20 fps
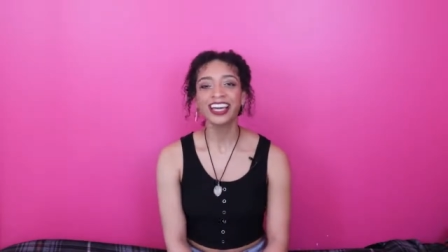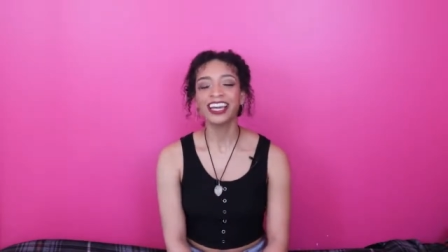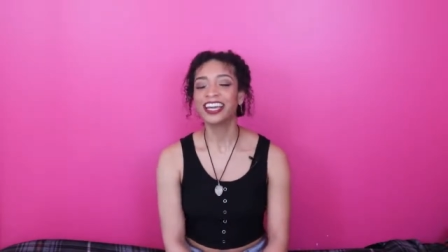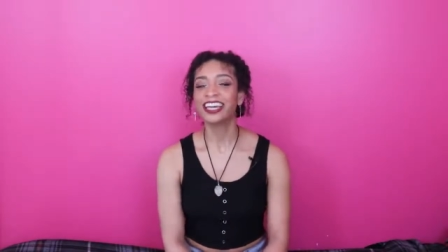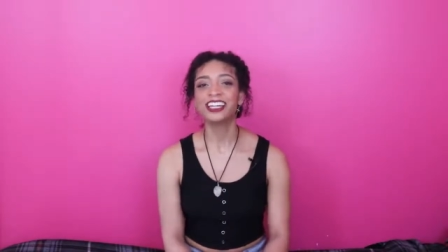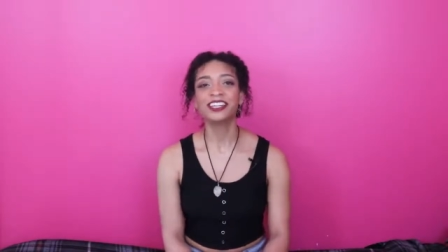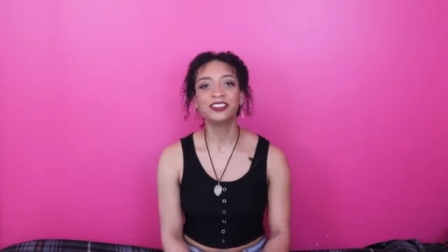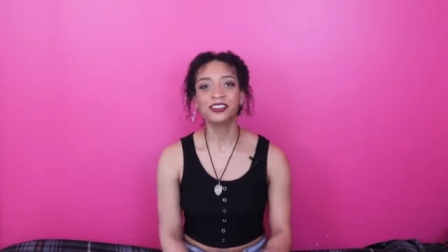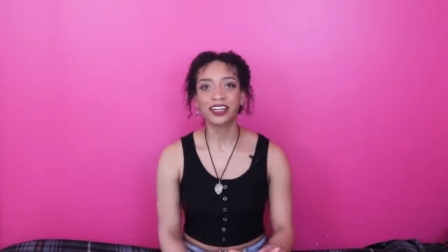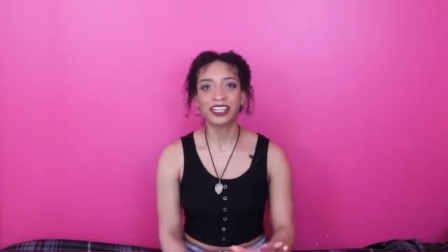
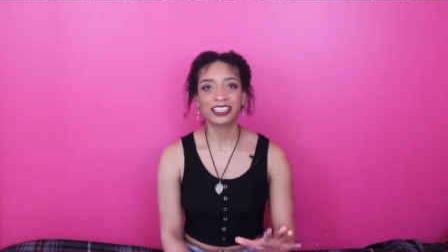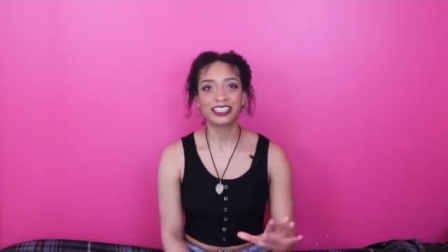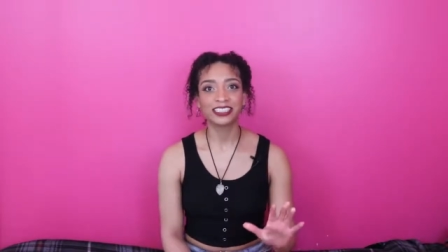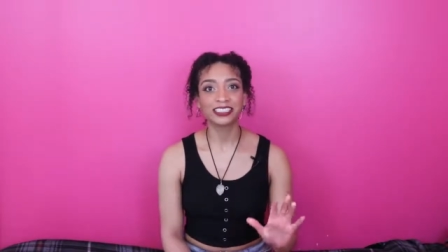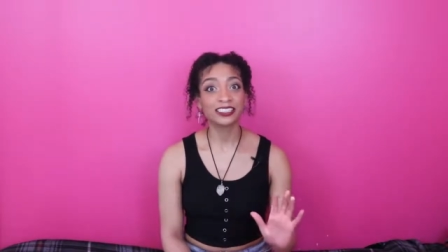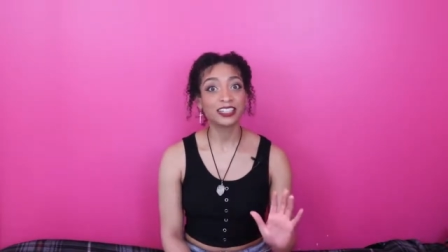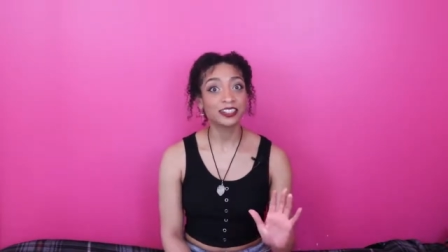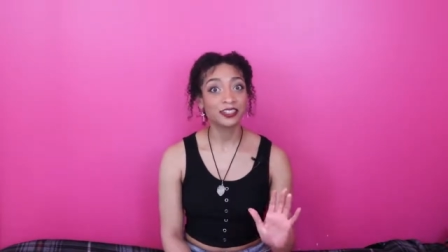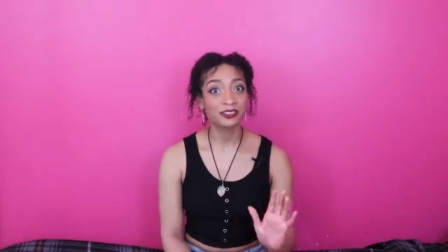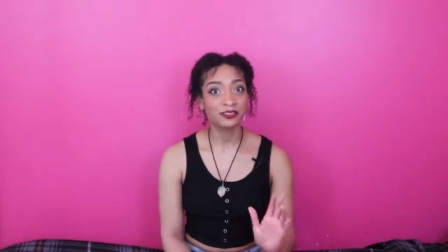
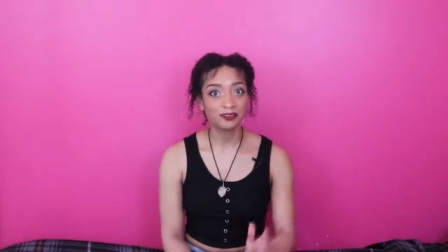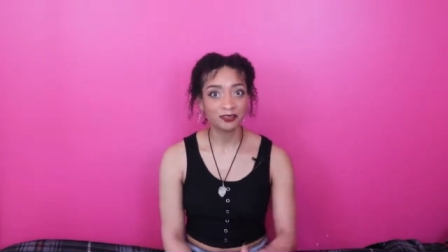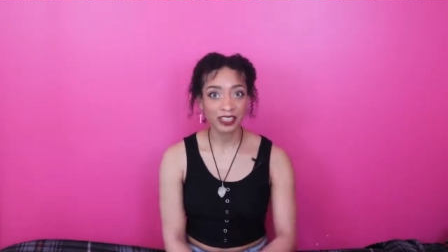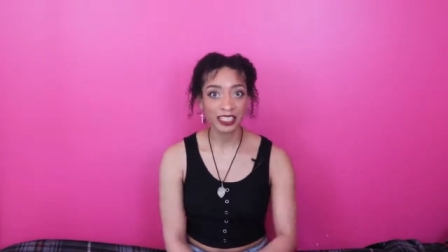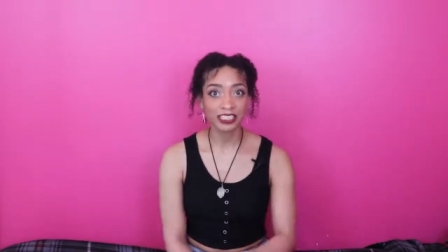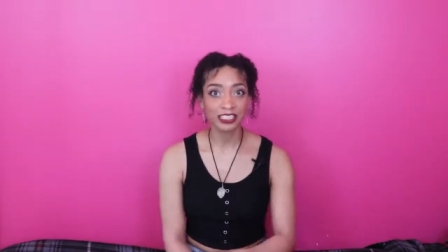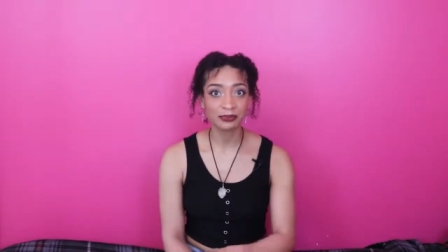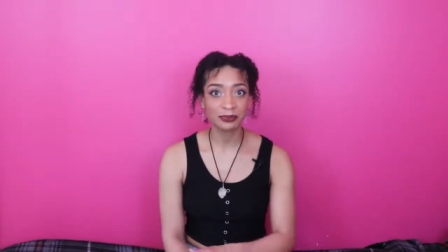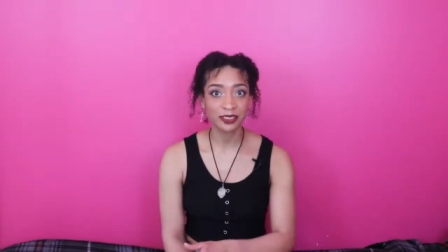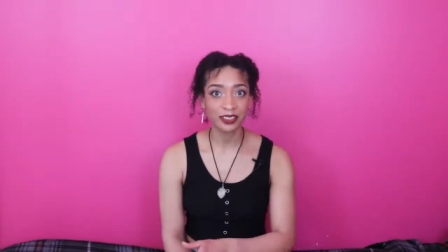Anyways,
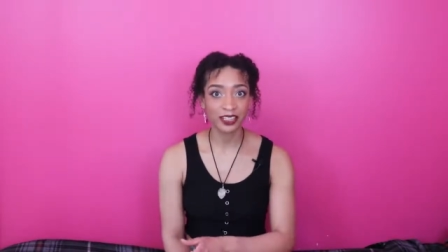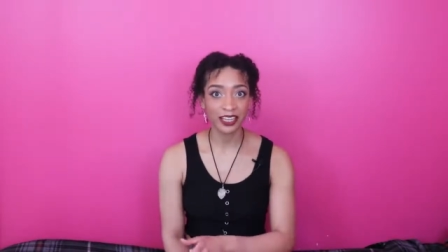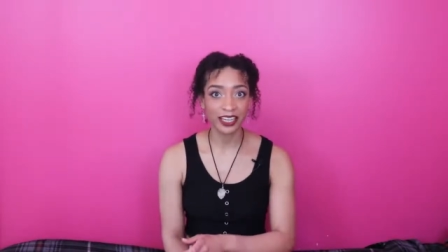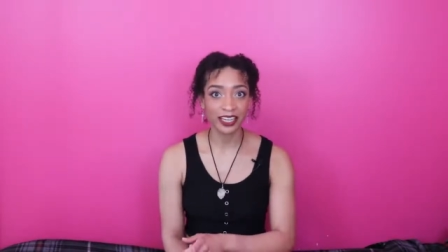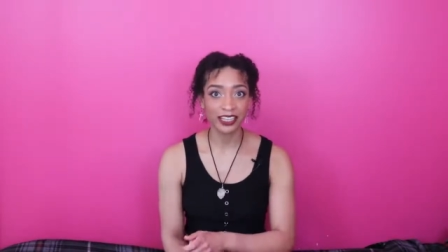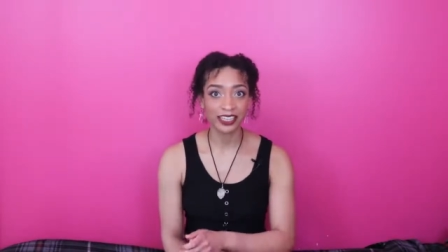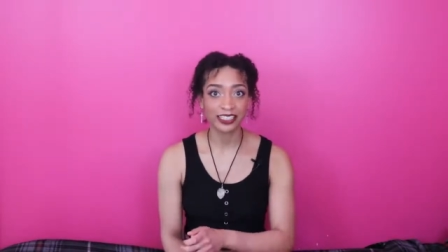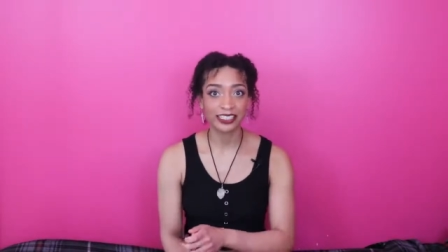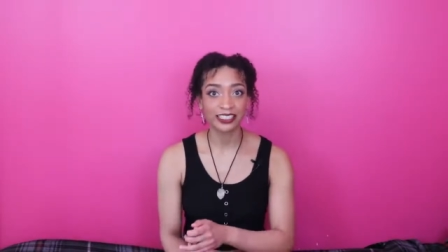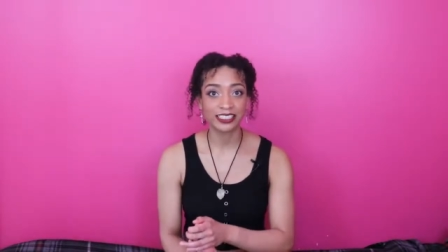Facebook
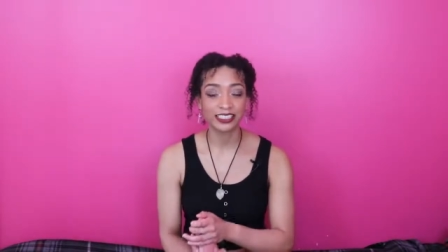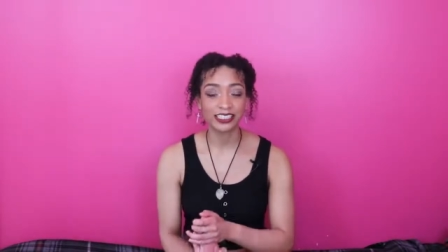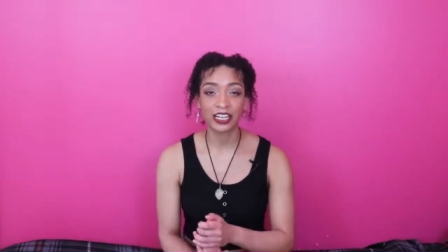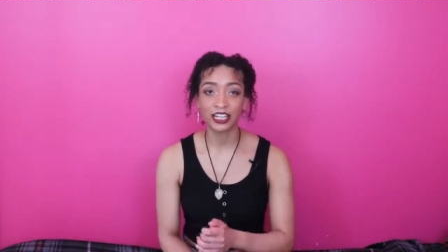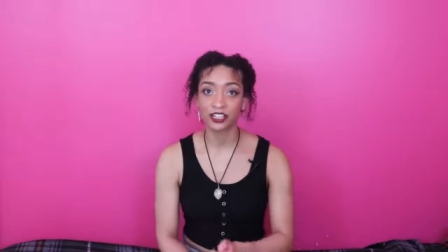is